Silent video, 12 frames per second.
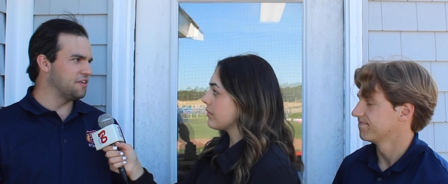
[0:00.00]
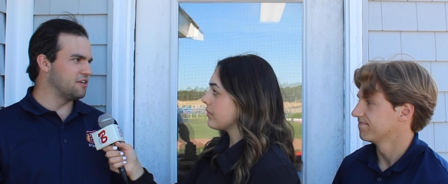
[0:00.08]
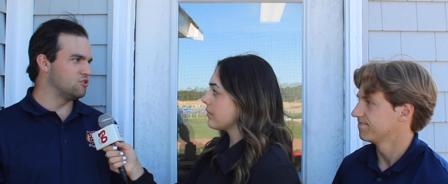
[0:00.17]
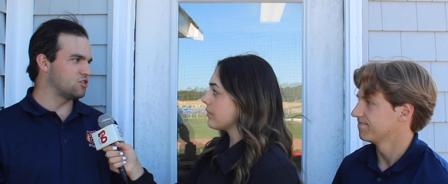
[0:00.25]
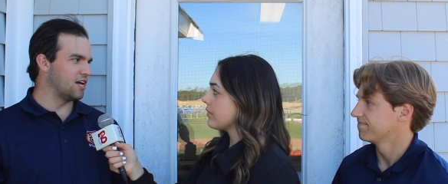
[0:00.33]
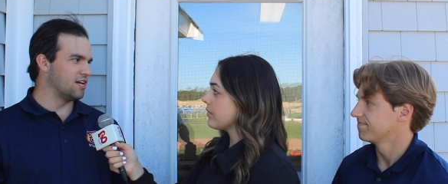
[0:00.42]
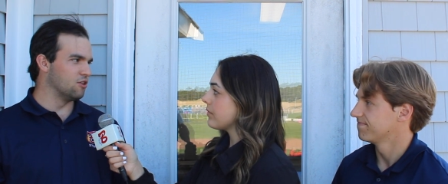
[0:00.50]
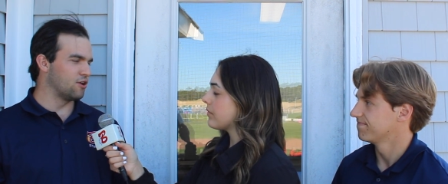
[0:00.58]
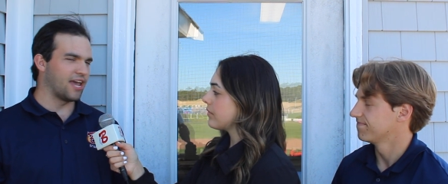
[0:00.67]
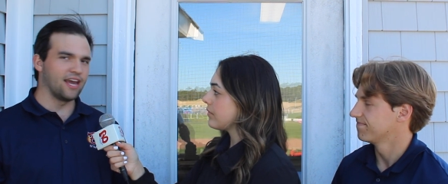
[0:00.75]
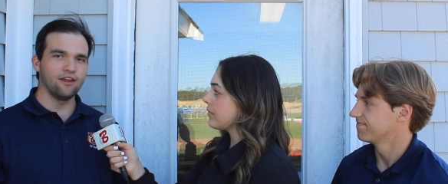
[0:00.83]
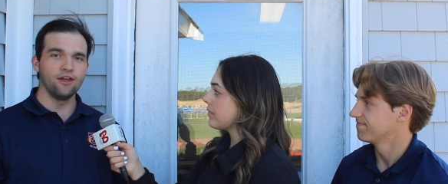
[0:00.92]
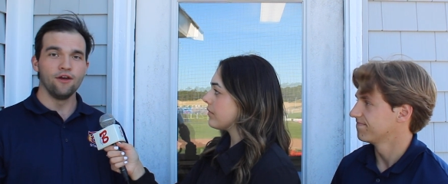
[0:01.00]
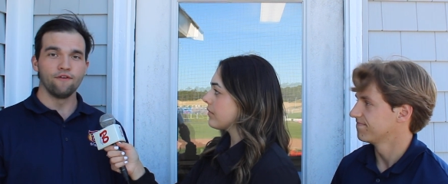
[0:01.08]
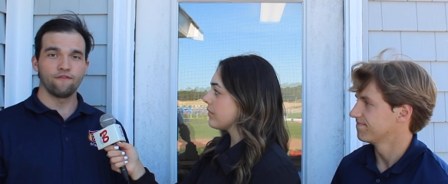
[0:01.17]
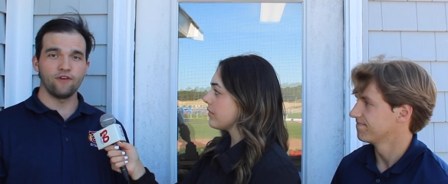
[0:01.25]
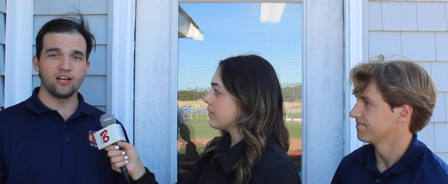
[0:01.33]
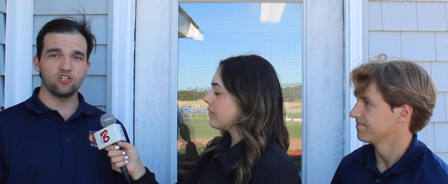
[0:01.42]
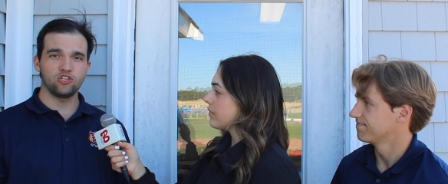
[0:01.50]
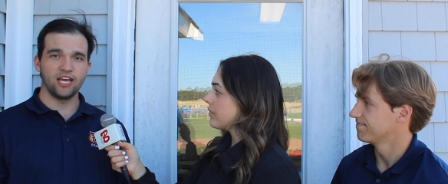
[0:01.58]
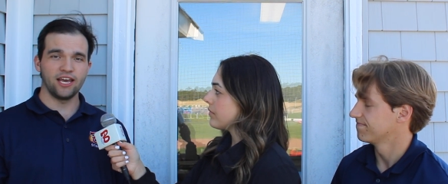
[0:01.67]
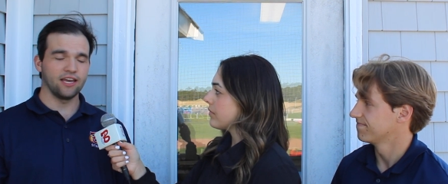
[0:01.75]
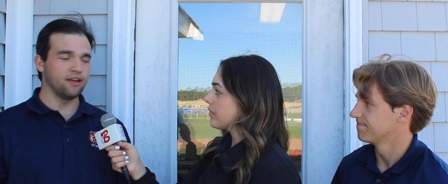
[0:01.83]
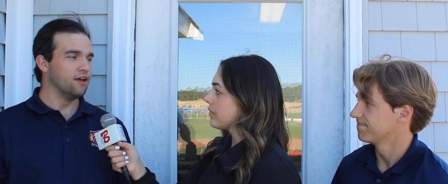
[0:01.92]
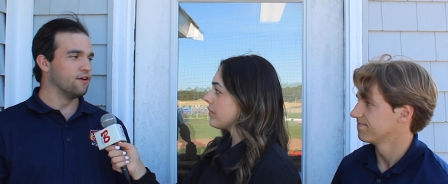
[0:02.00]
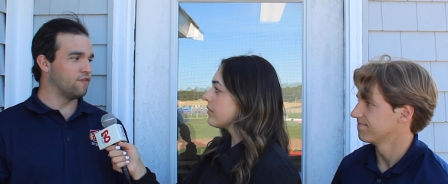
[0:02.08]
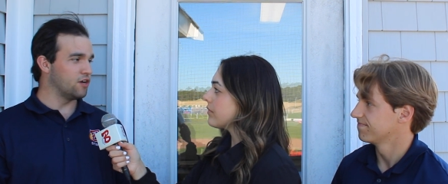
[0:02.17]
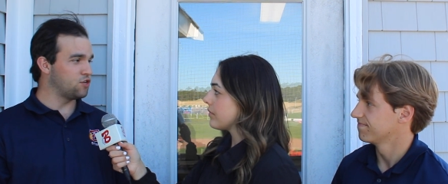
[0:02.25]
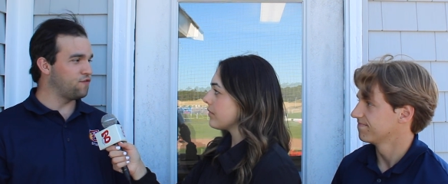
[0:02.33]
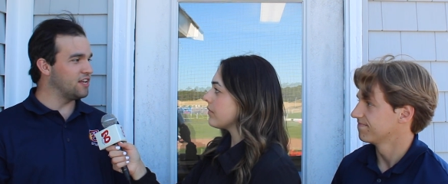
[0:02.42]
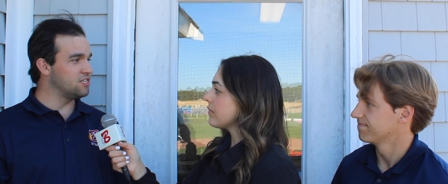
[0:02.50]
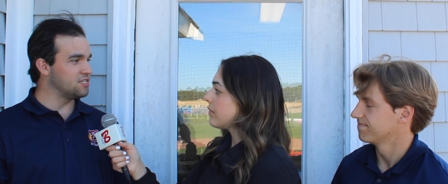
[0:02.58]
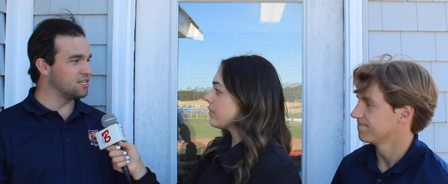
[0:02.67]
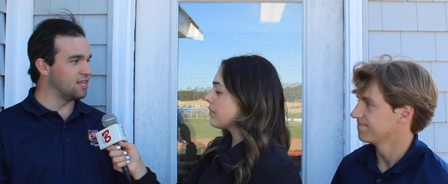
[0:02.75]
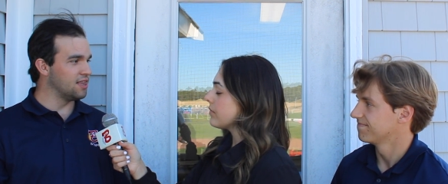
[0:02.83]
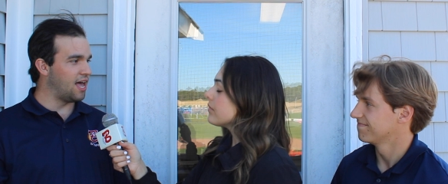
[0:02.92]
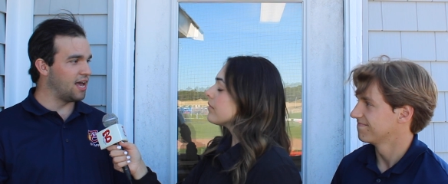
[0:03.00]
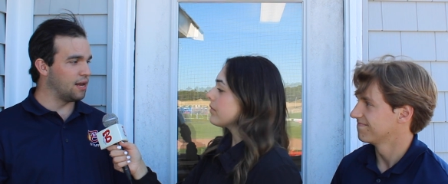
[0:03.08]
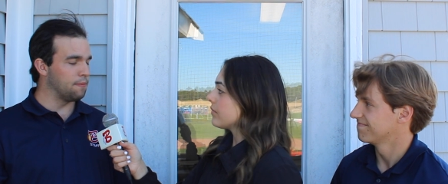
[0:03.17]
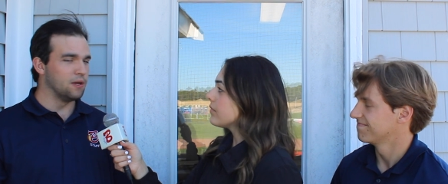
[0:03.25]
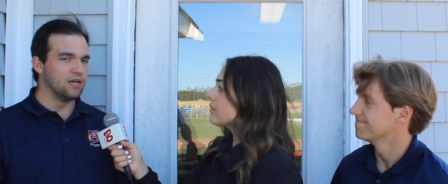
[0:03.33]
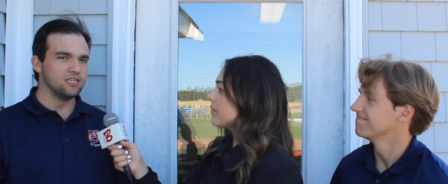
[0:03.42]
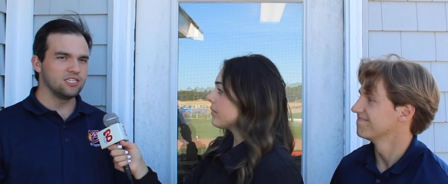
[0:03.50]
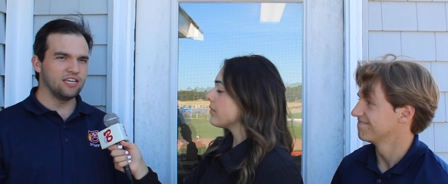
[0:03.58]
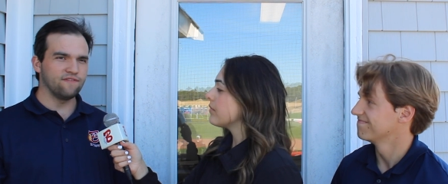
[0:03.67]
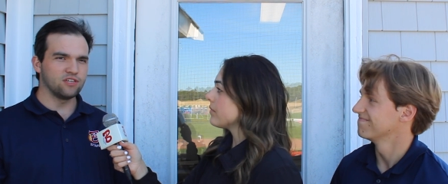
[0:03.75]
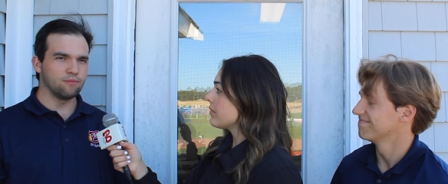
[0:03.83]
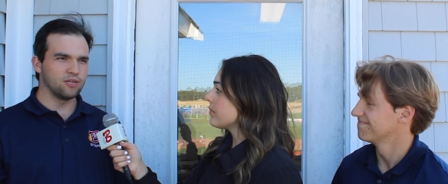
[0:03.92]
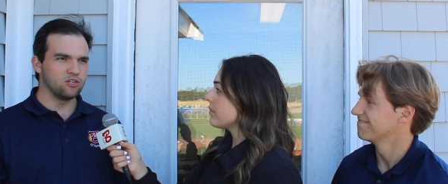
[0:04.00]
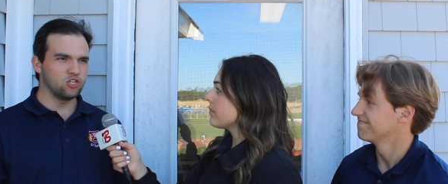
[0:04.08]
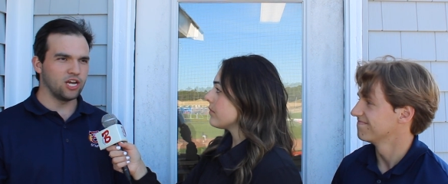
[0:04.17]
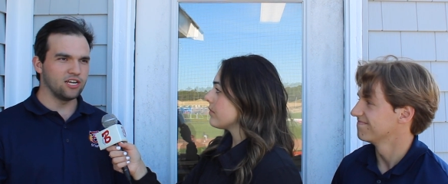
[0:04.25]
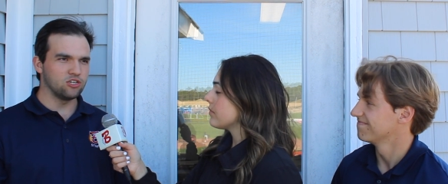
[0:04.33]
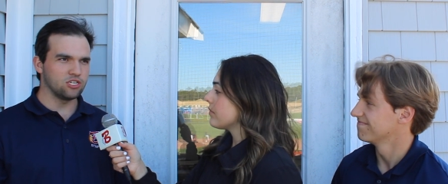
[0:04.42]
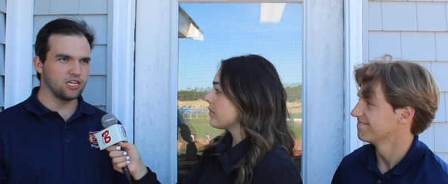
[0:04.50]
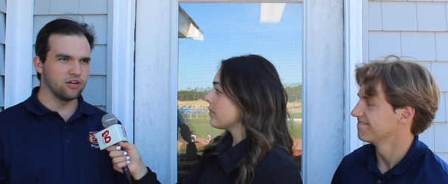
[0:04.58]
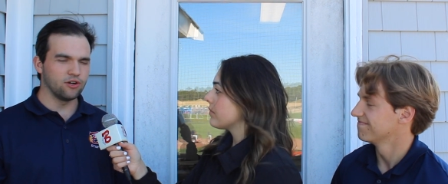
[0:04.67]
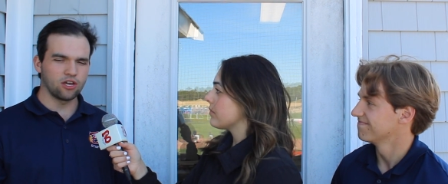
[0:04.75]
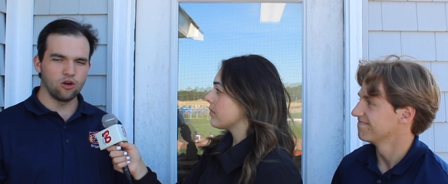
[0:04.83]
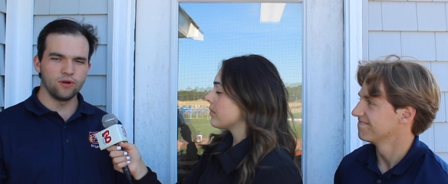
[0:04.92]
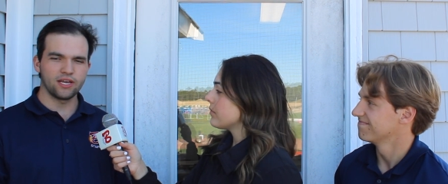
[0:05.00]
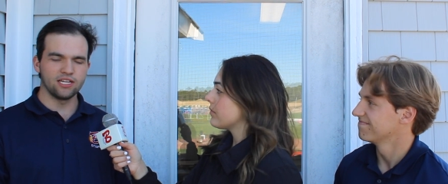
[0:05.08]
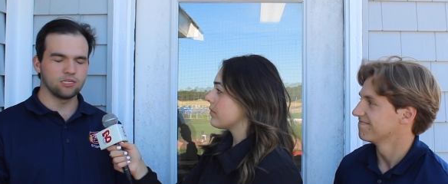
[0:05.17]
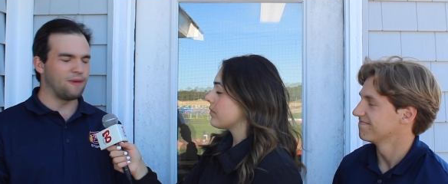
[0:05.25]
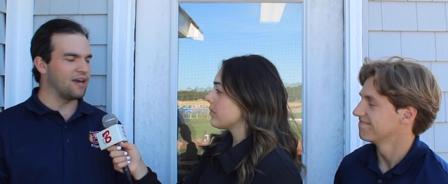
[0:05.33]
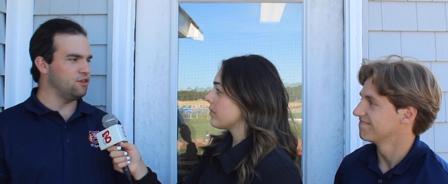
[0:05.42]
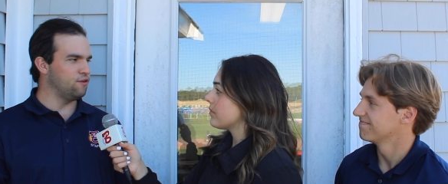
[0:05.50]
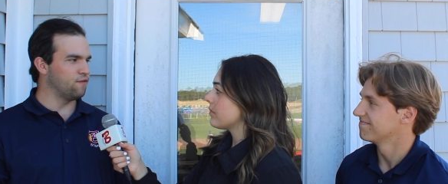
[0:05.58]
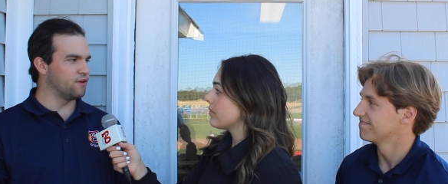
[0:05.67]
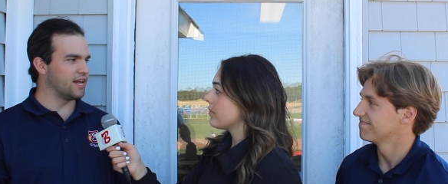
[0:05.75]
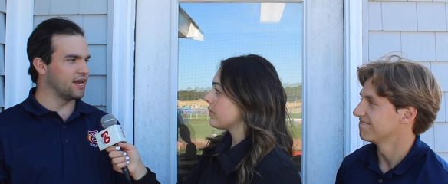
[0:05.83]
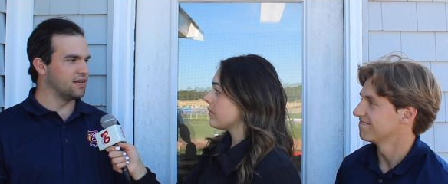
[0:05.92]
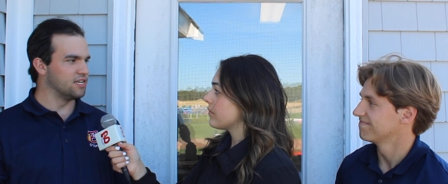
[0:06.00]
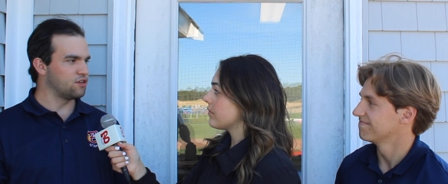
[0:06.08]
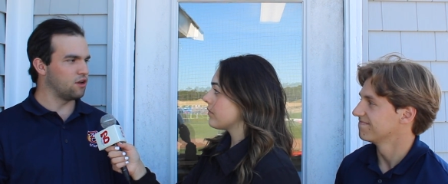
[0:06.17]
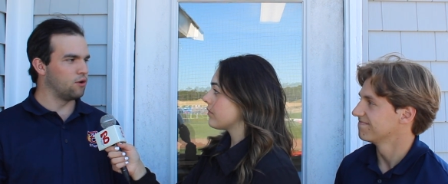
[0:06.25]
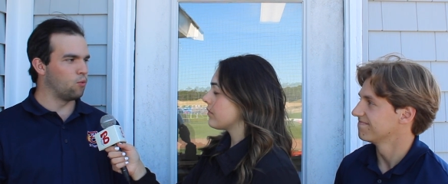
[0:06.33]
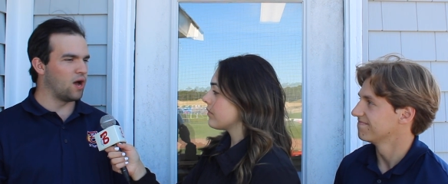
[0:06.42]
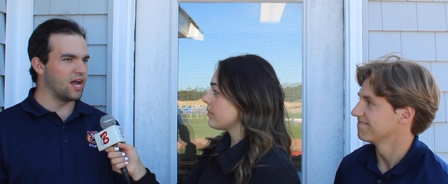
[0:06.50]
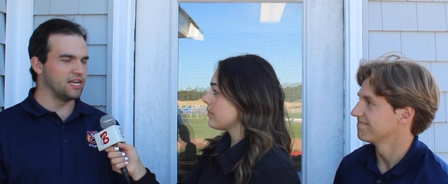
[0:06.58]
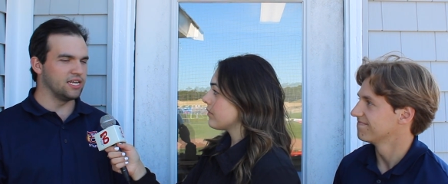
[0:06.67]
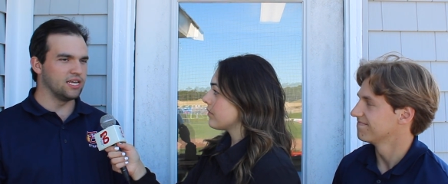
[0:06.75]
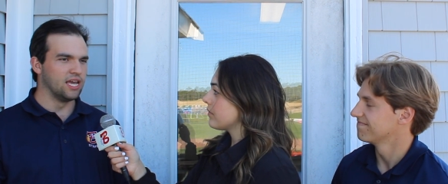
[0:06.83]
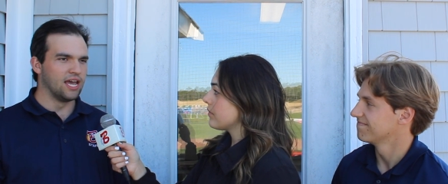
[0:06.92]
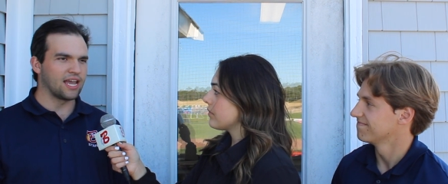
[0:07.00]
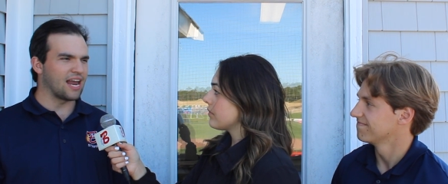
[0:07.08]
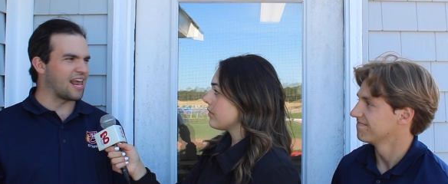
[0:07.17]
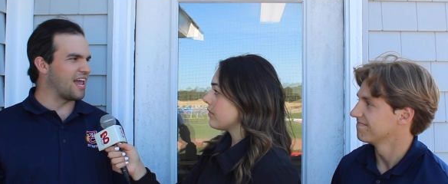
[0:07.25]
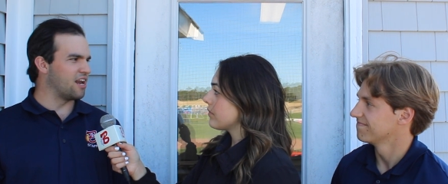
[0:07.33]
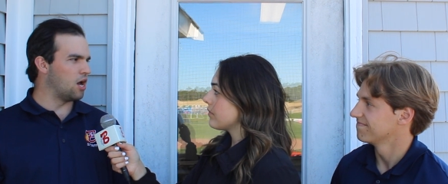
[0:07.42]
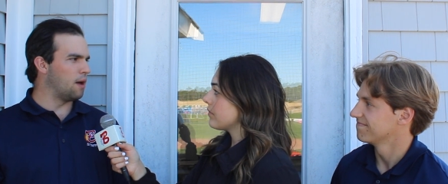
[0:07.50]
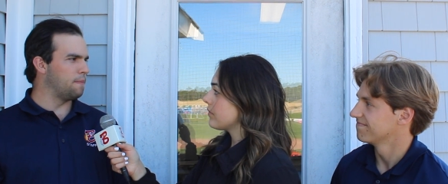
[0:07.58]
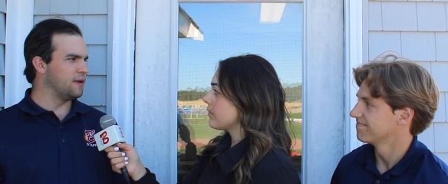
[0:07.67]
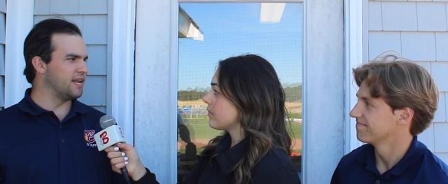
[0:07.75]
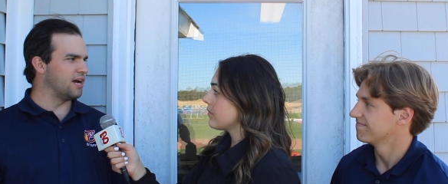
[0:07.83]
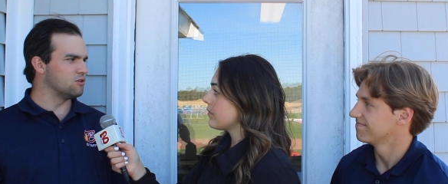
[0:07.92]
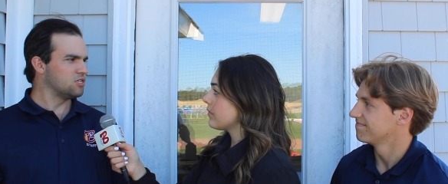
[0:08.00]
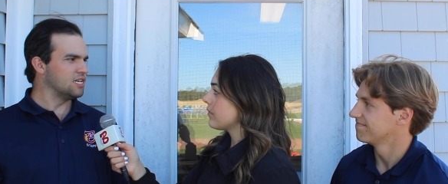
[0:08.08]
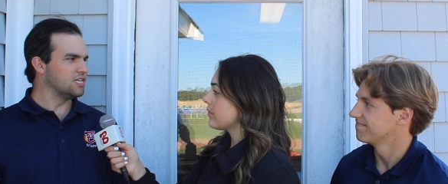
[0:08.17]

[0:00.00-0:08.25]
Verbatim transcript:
Speaker 1: I think you just got to look at it. Fresh day, fresh faces in the lineup, see if something changes here. And going against Matthew Fernandez on YD, kind of had an up and down